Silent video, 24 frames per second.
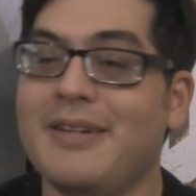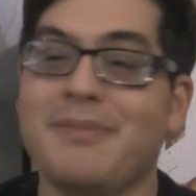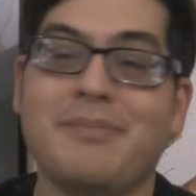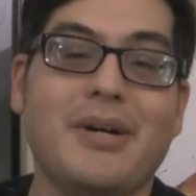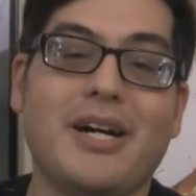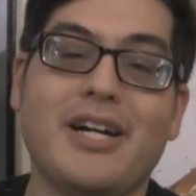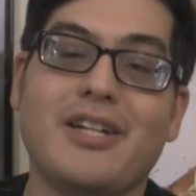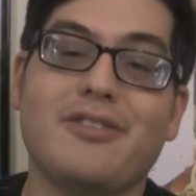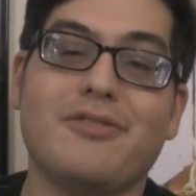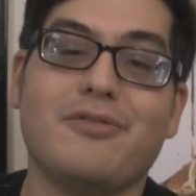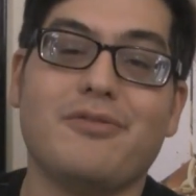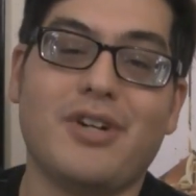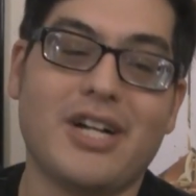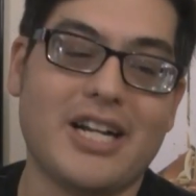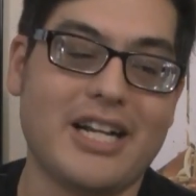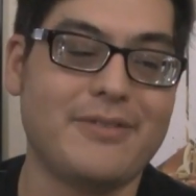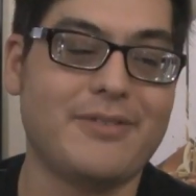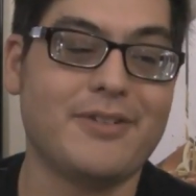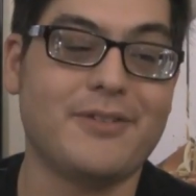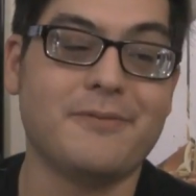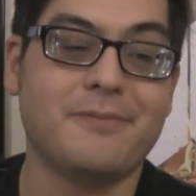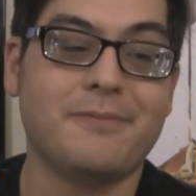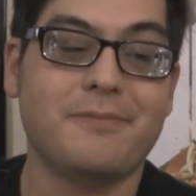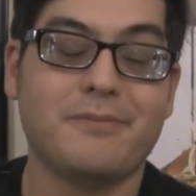But
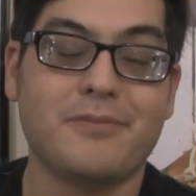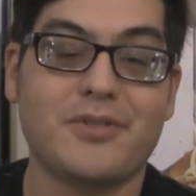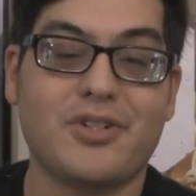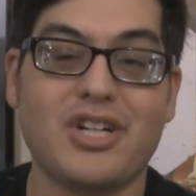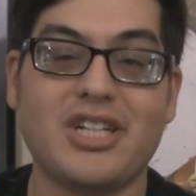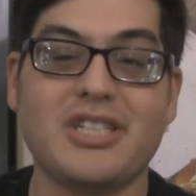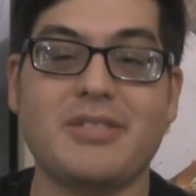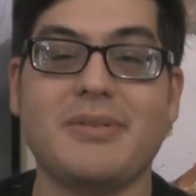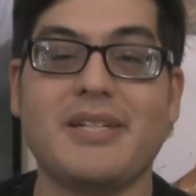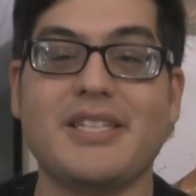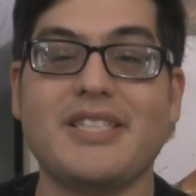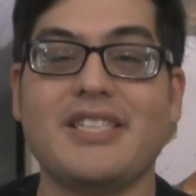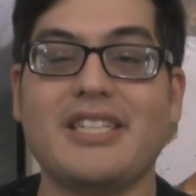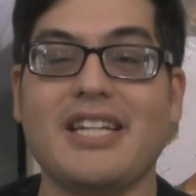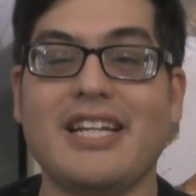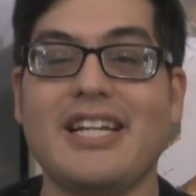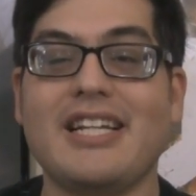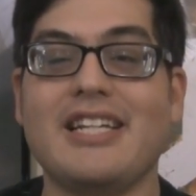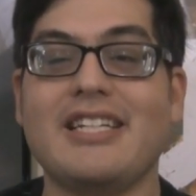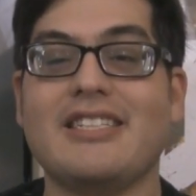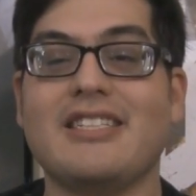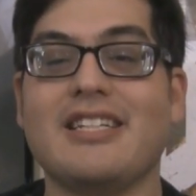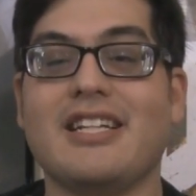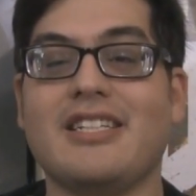whatever. Christmas
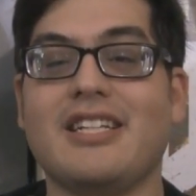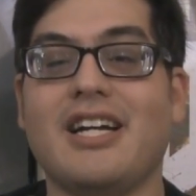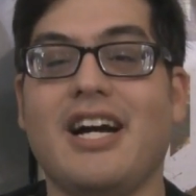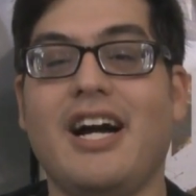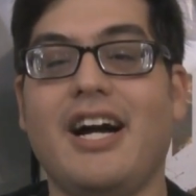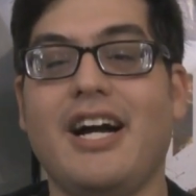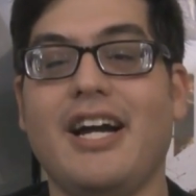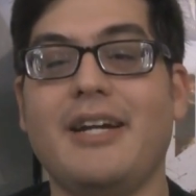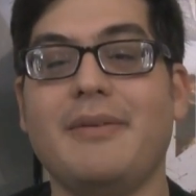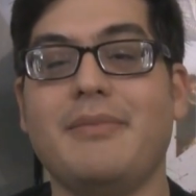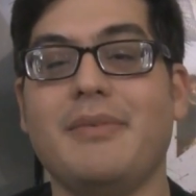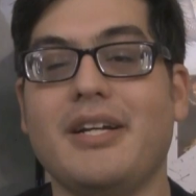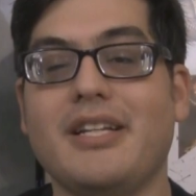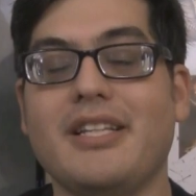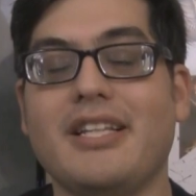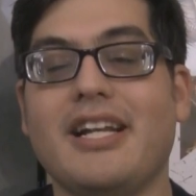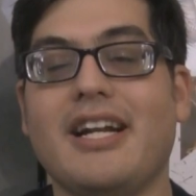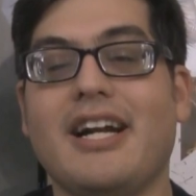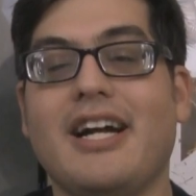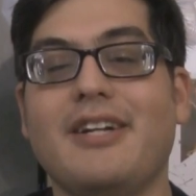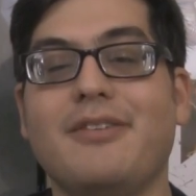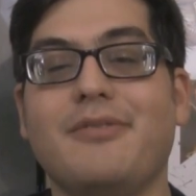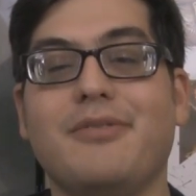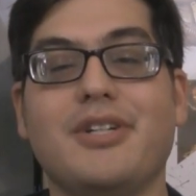is a time
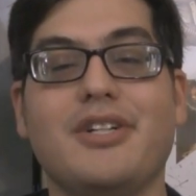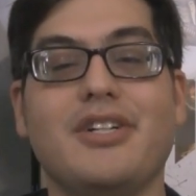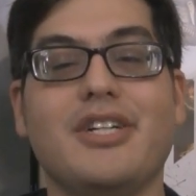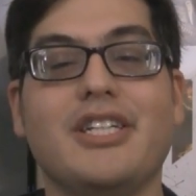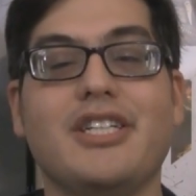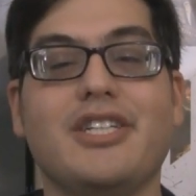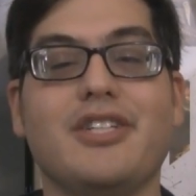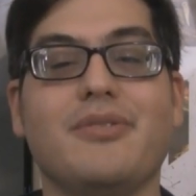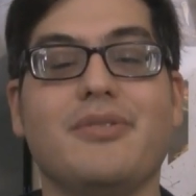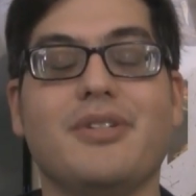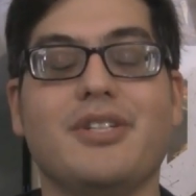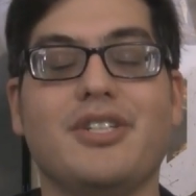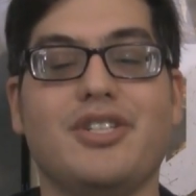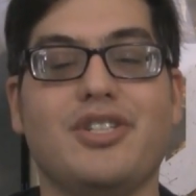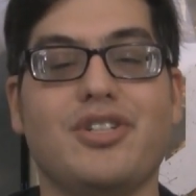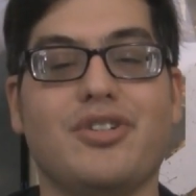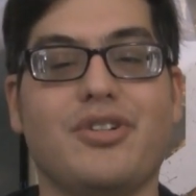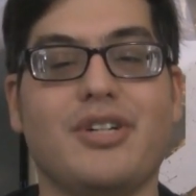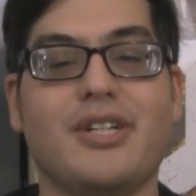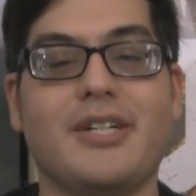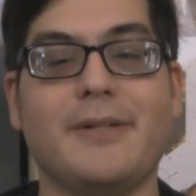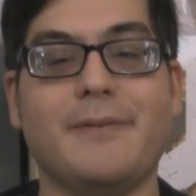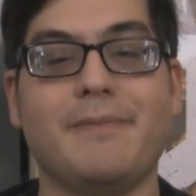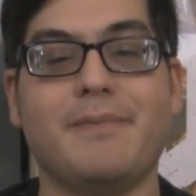that I really do
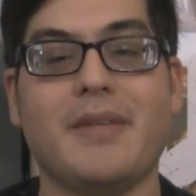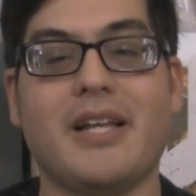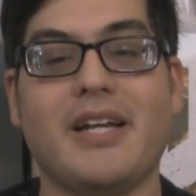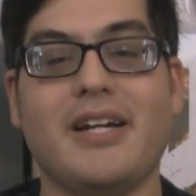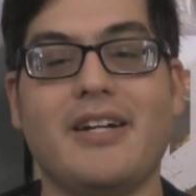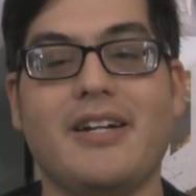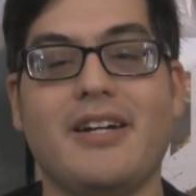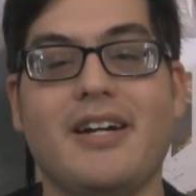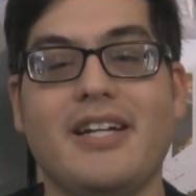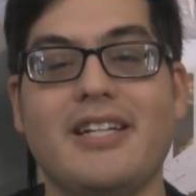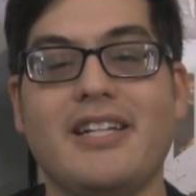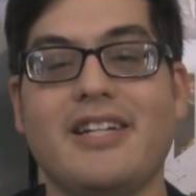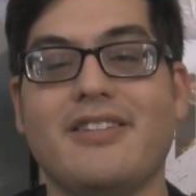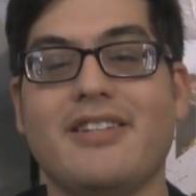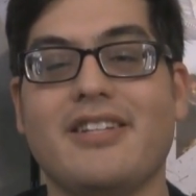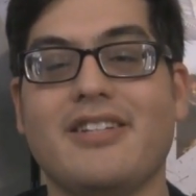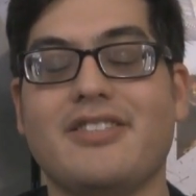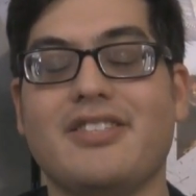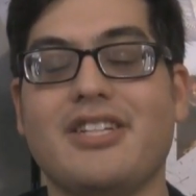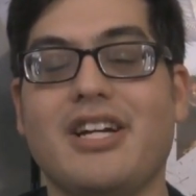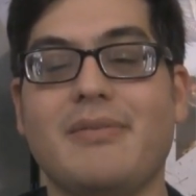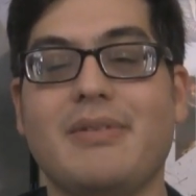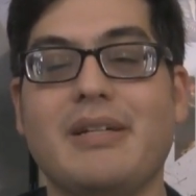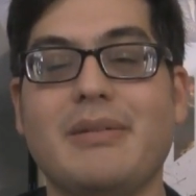enjoy. I know
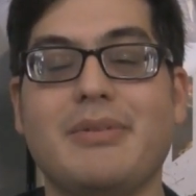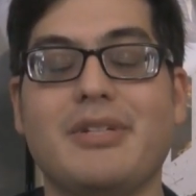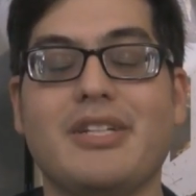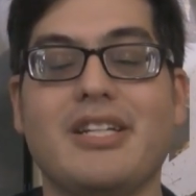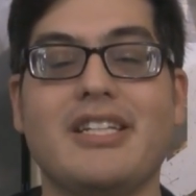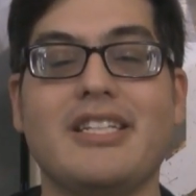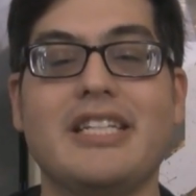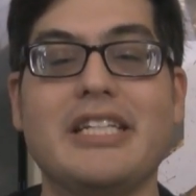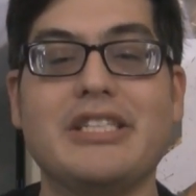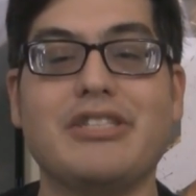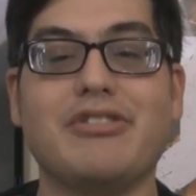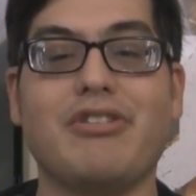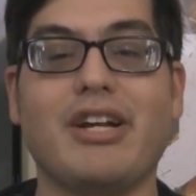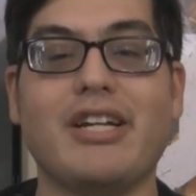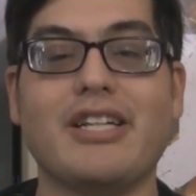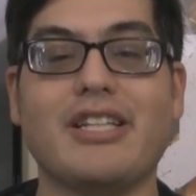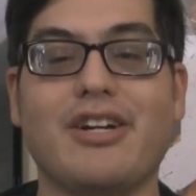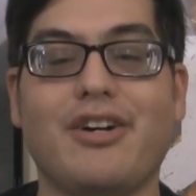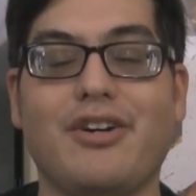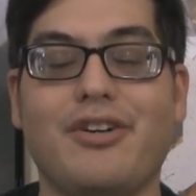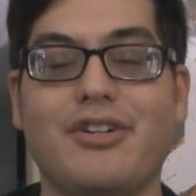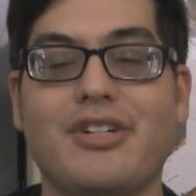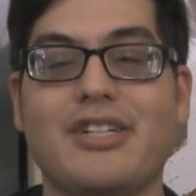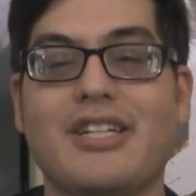there's some people that dislike
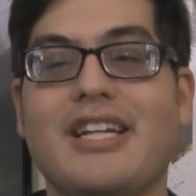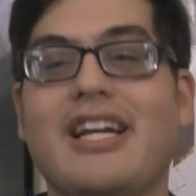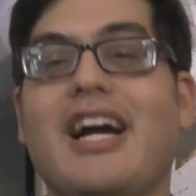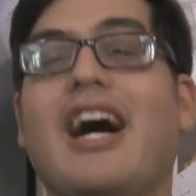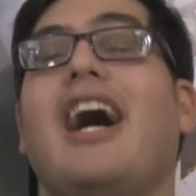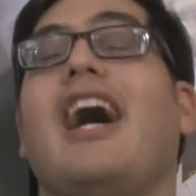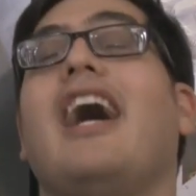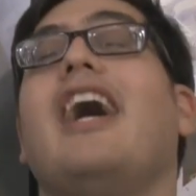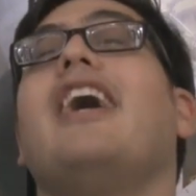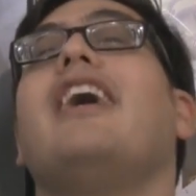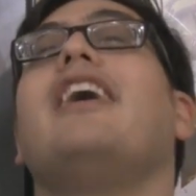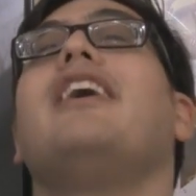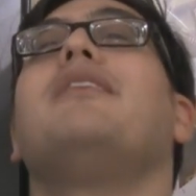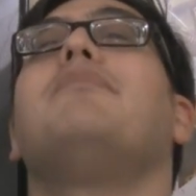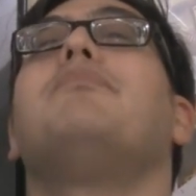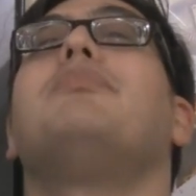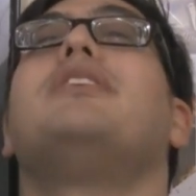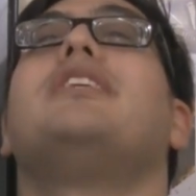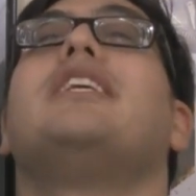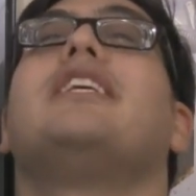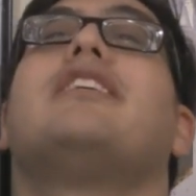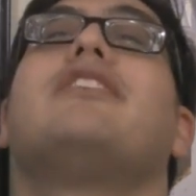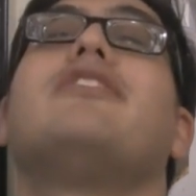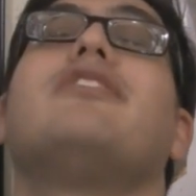the holiday. I
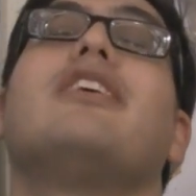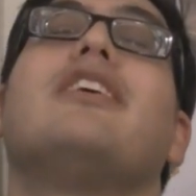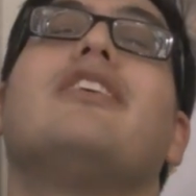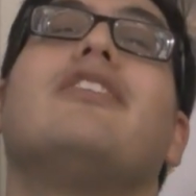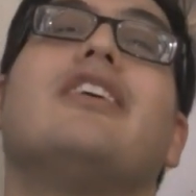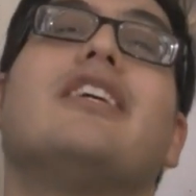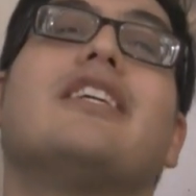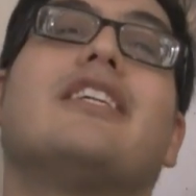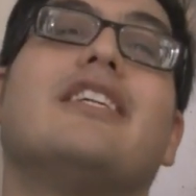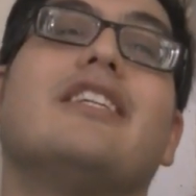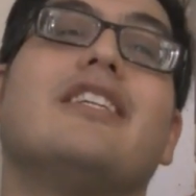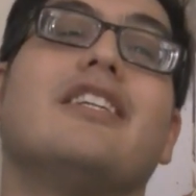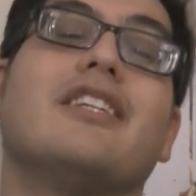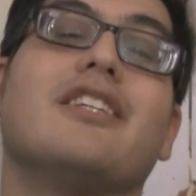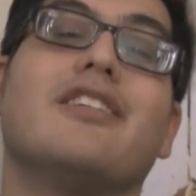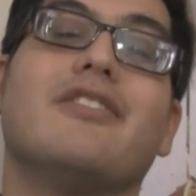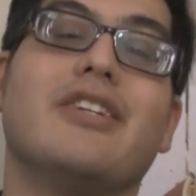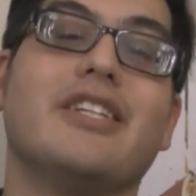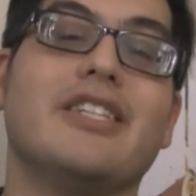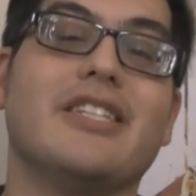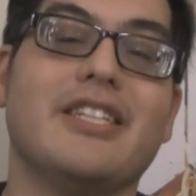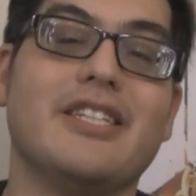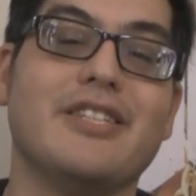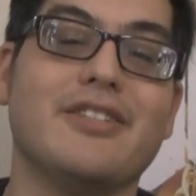particularly like it a
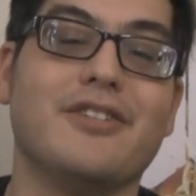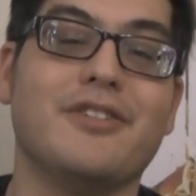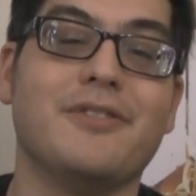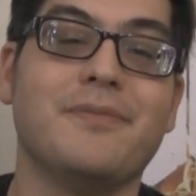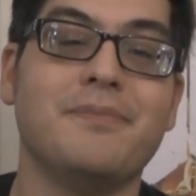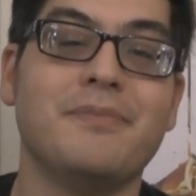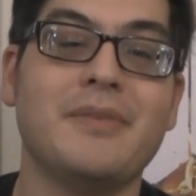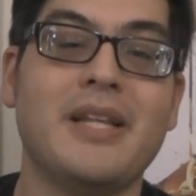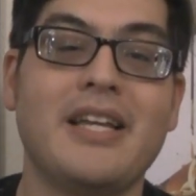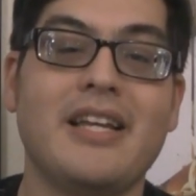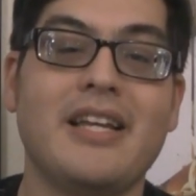great deal.